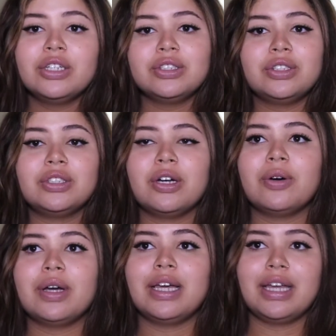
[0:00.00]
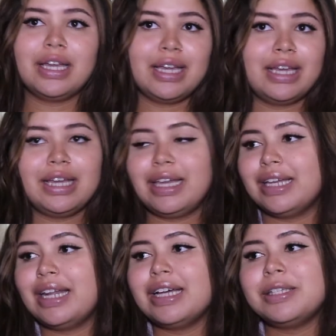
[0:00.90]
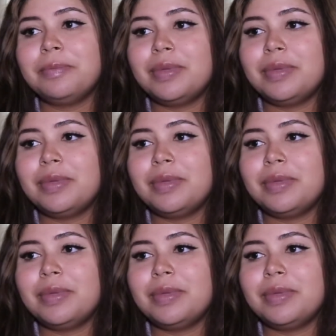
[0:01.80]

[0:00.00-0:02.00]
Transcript: So, it hasn't